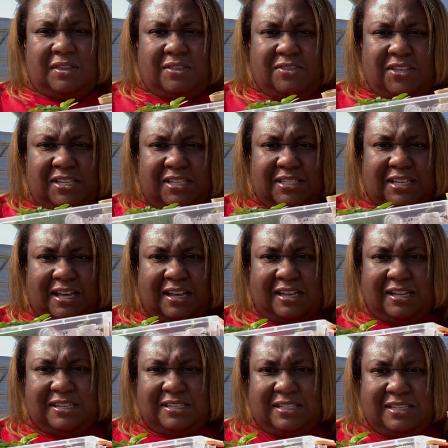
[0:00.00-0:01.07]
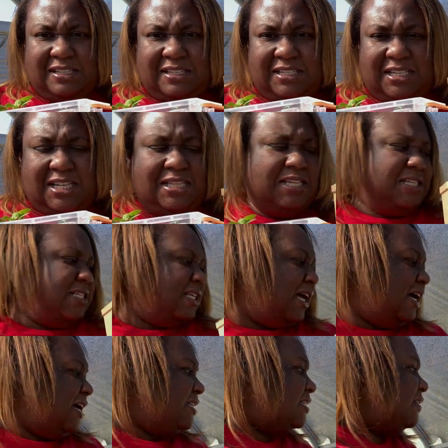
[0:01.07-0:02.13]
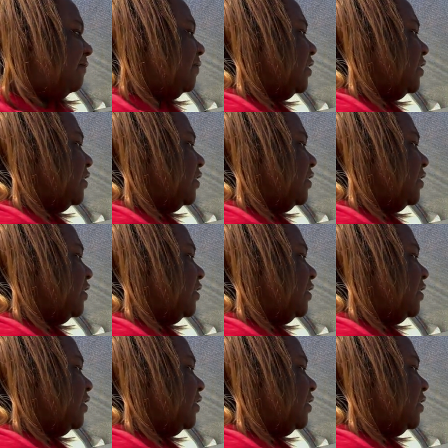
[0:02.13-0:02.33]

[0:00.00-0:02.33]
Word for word: this size to this size.